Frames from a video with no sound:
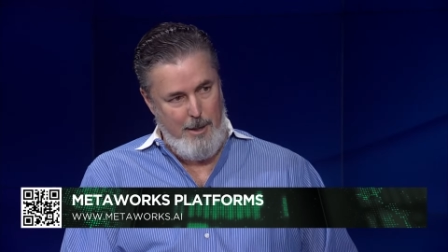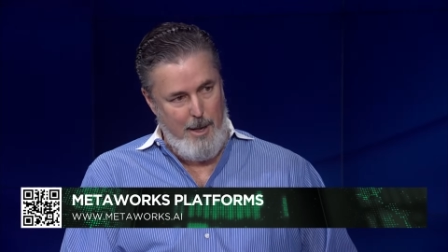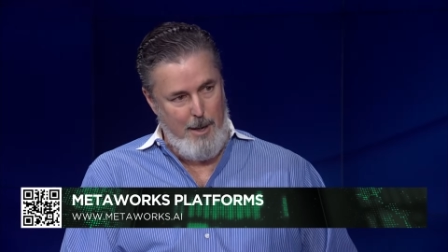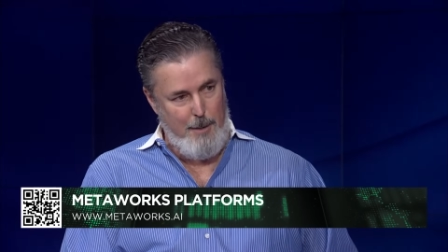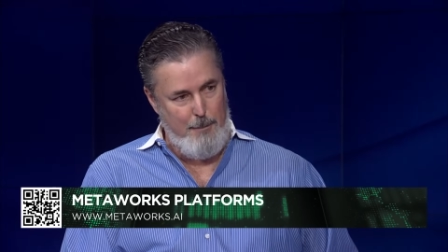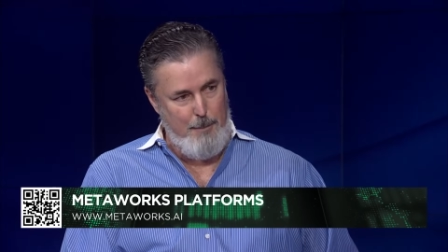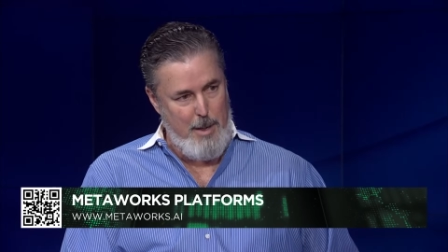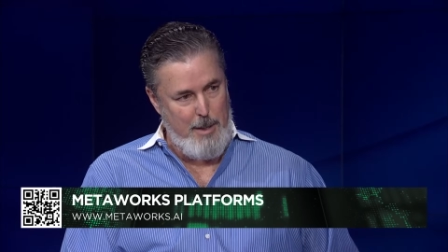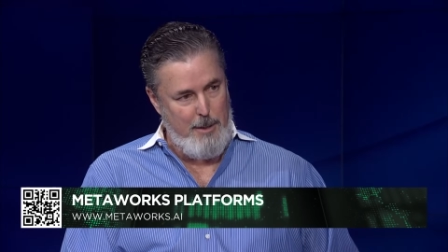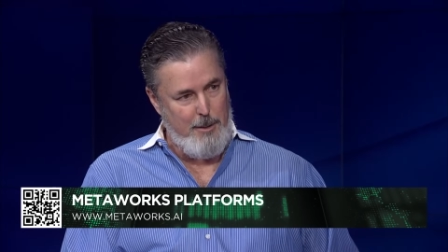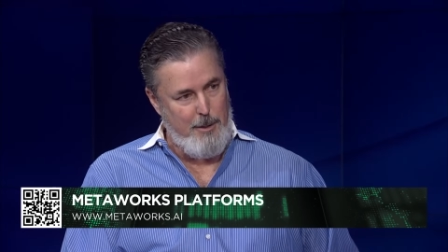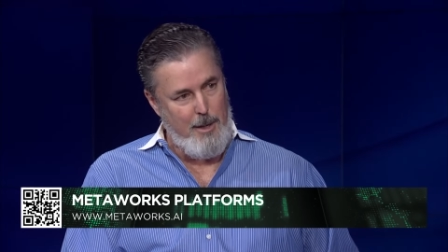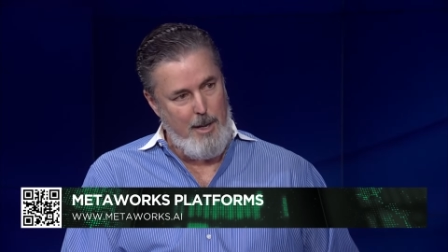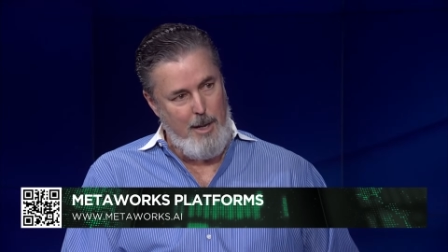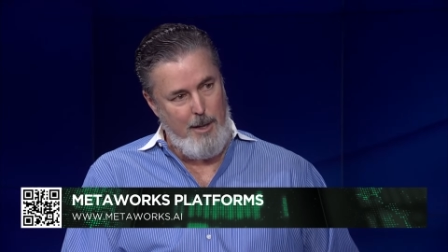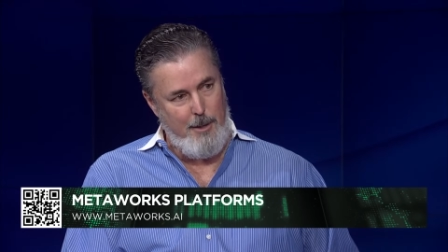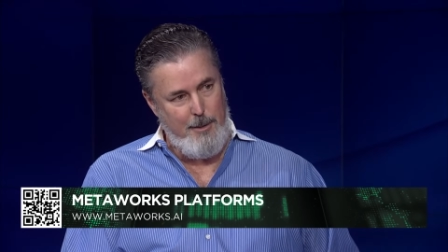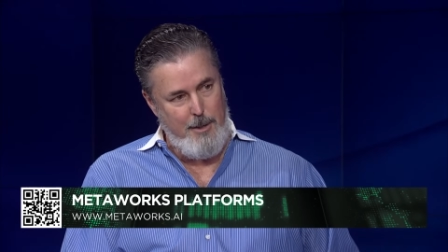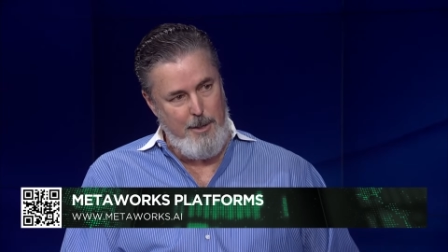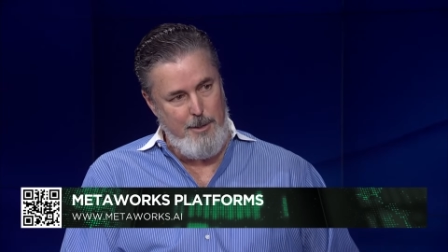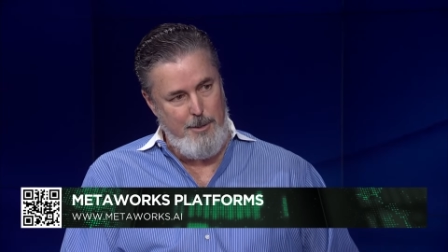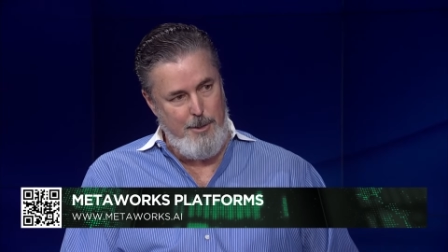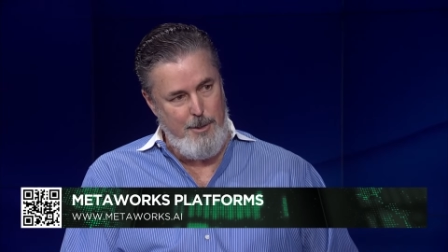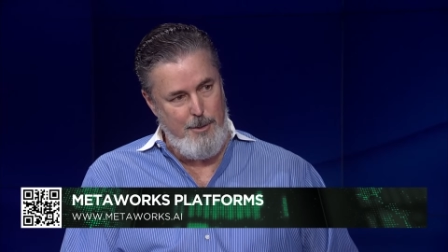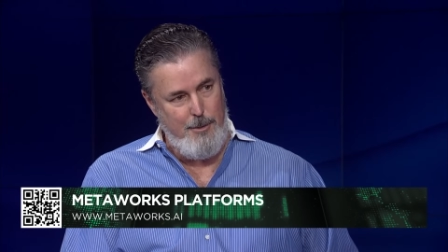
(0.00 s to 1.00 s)
on mental
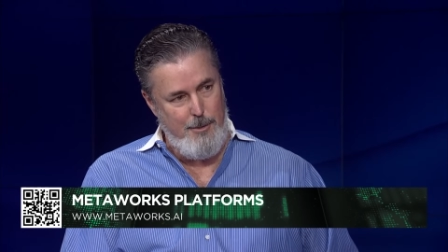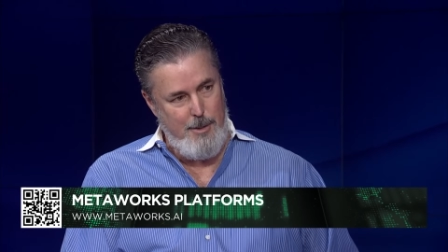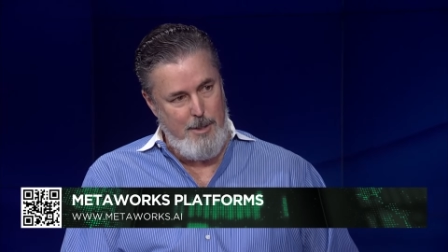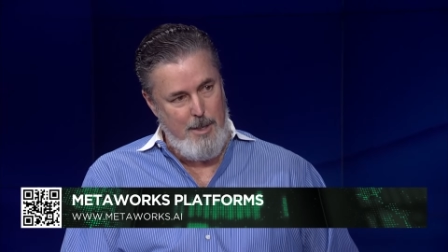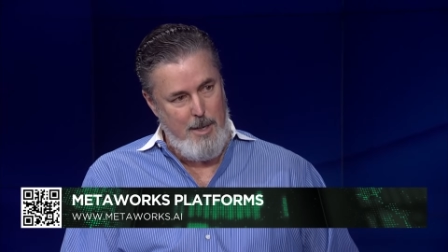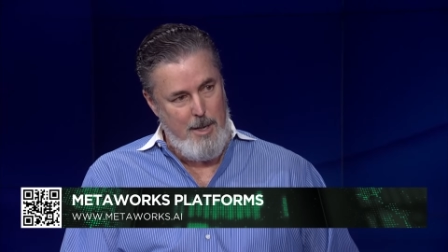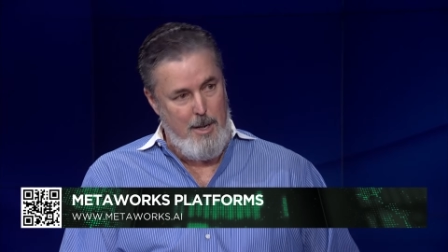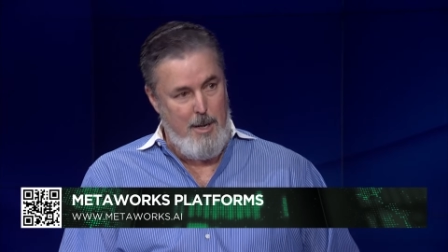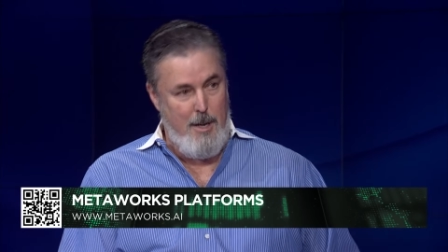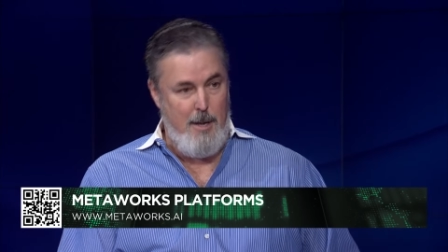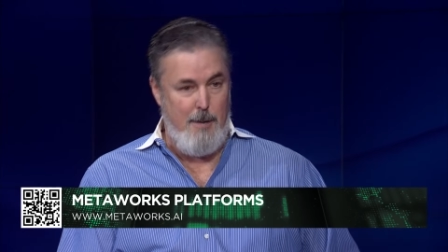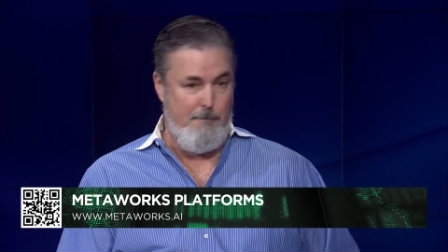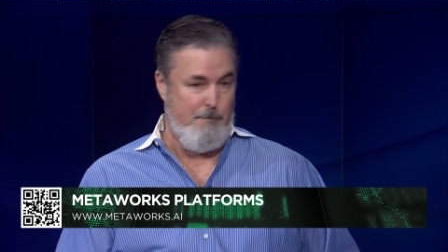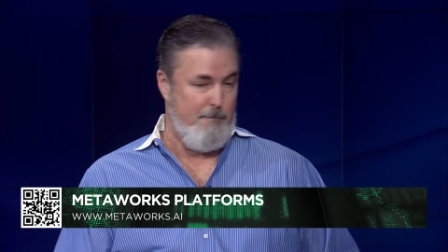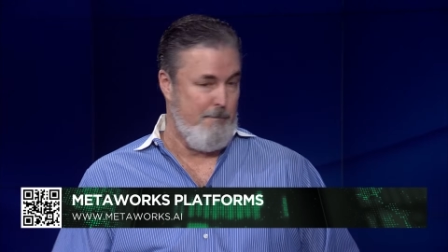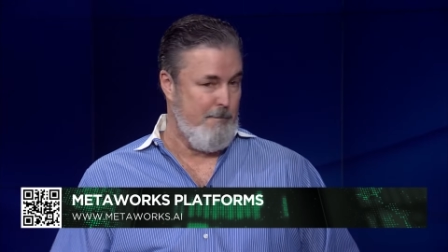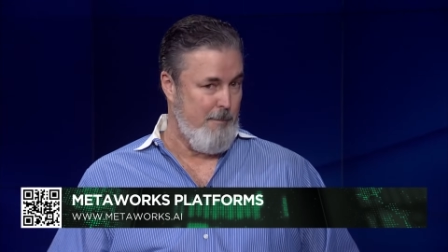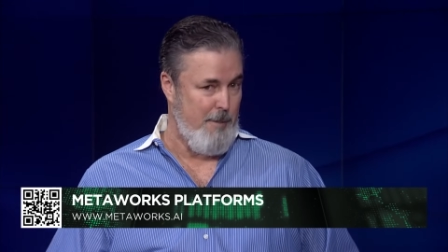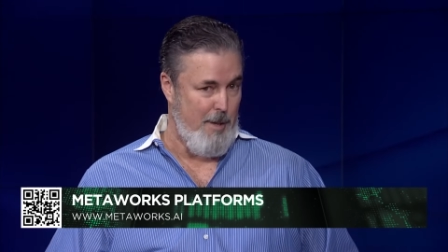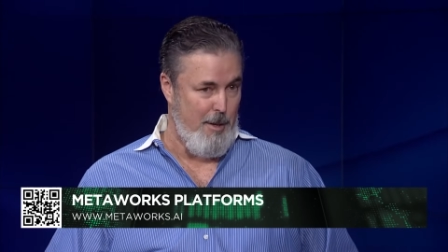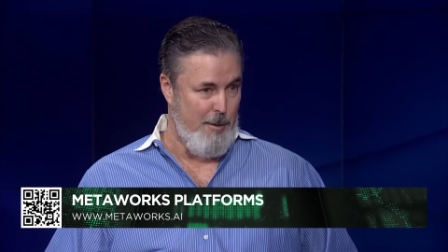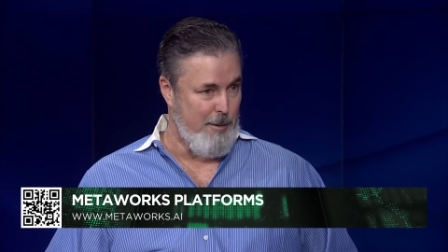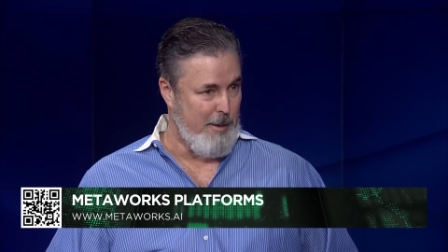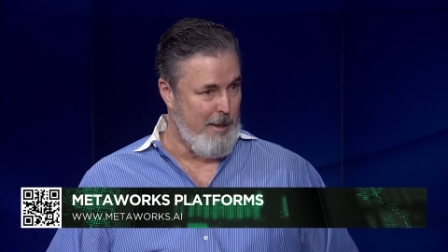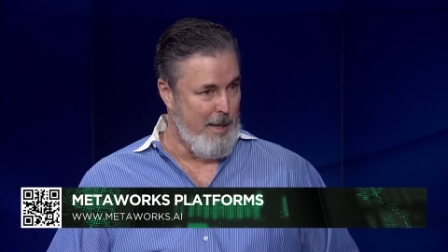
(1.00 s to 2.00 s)
health issues,
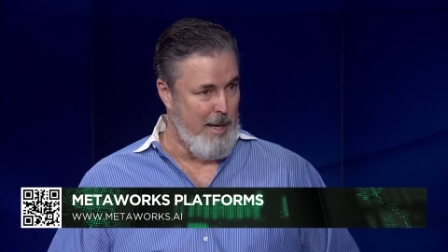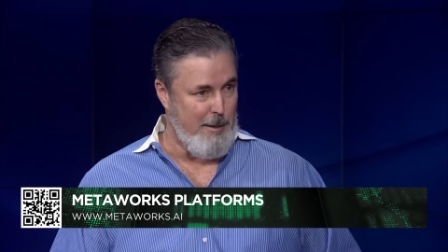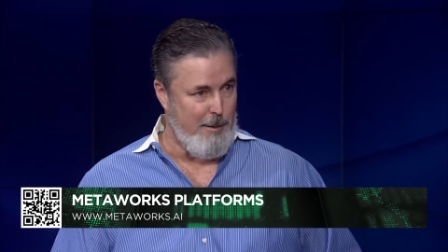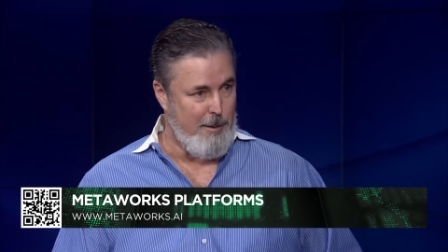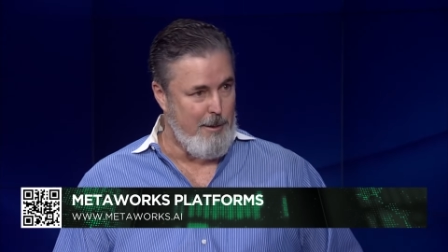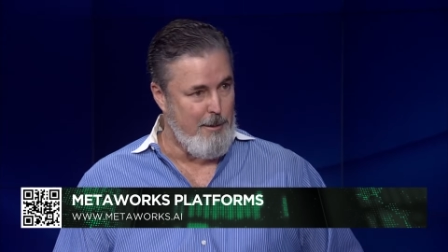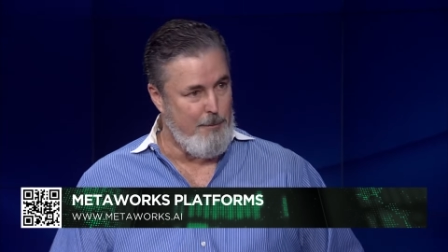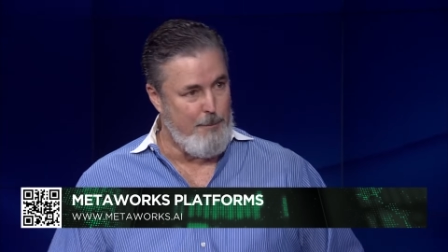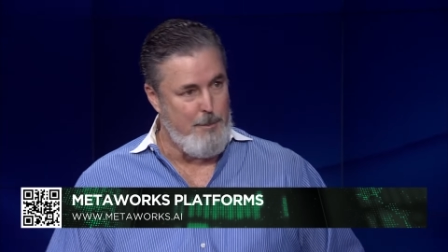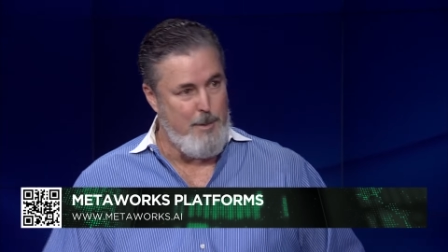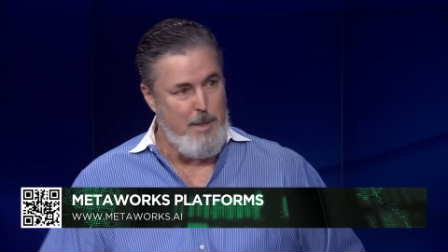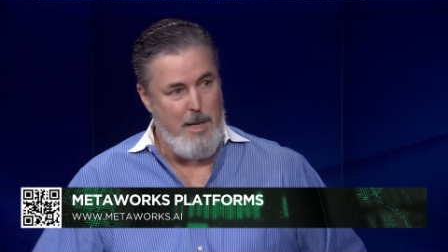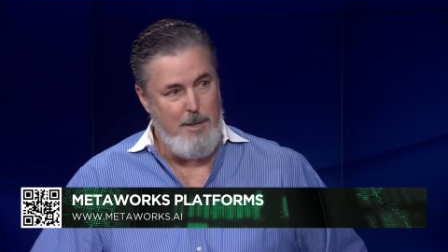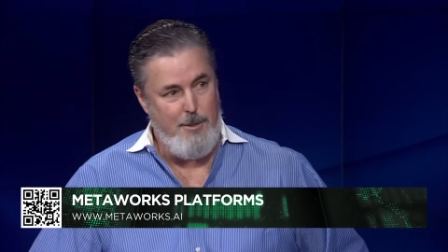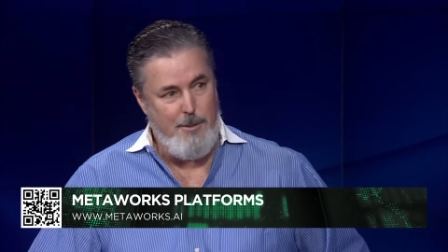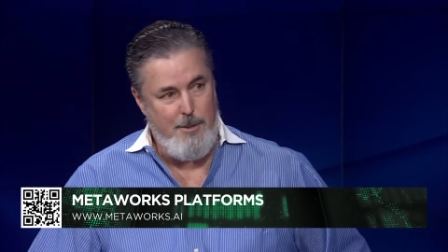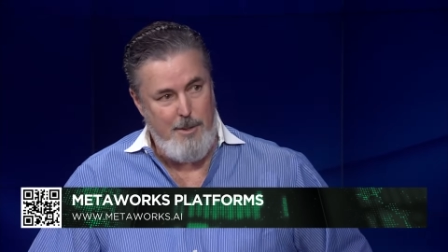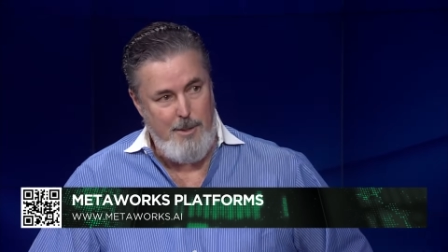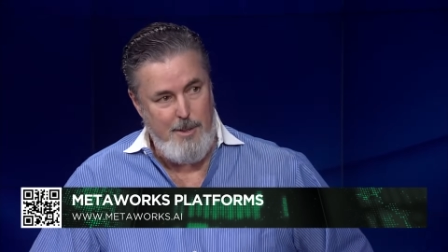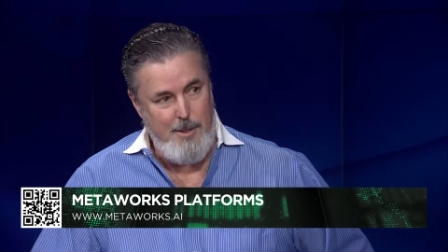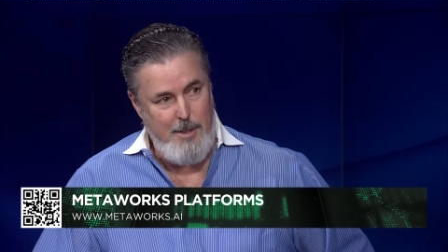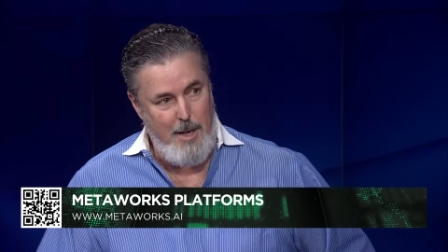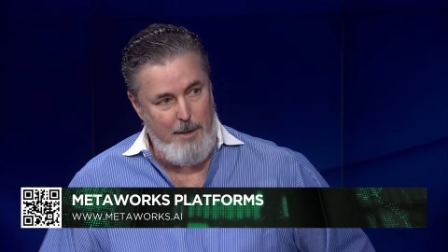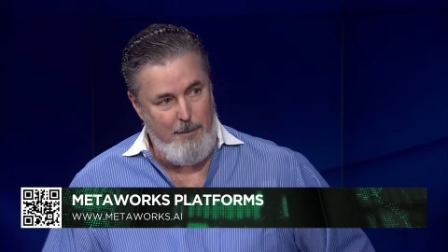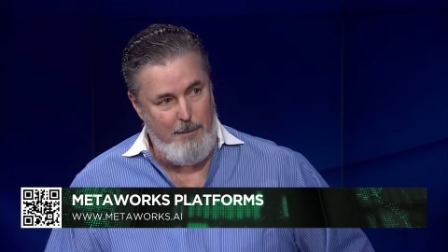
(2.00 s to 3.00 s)
you know, again, could
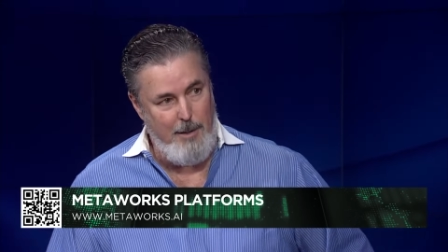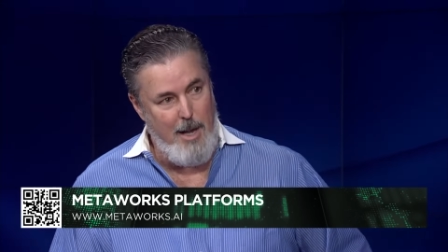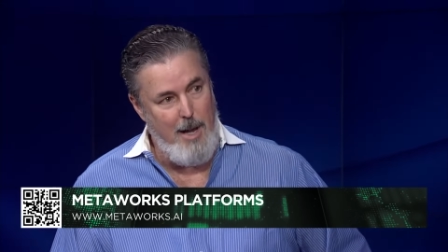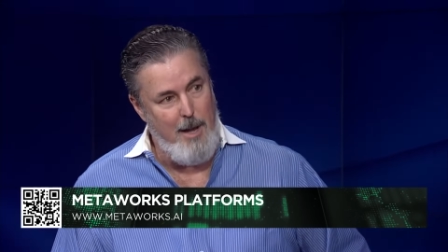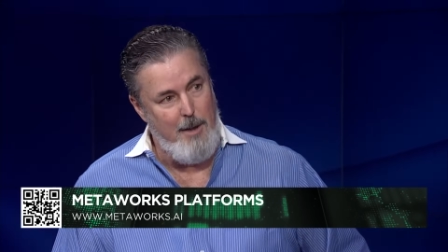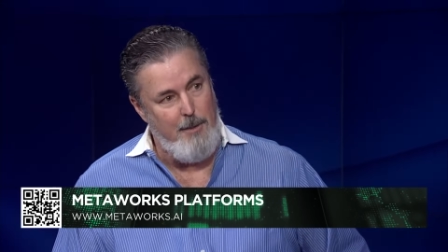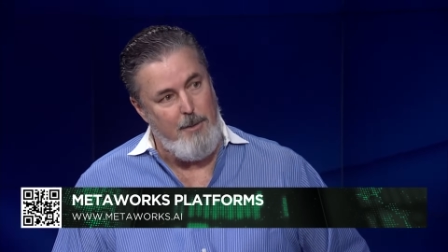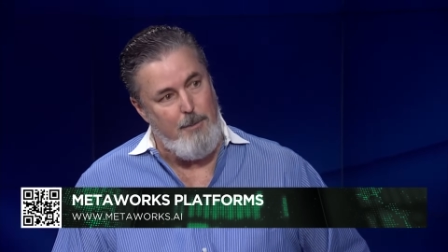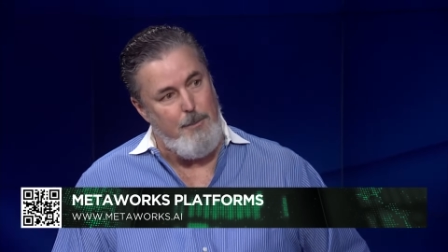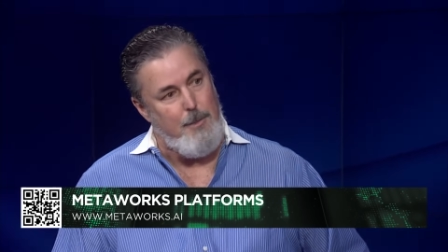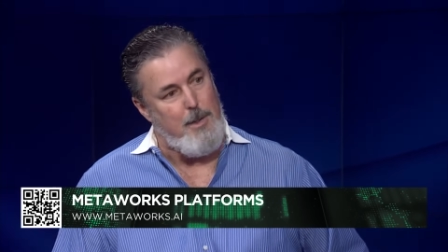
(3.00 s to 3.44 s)
potentially save lives.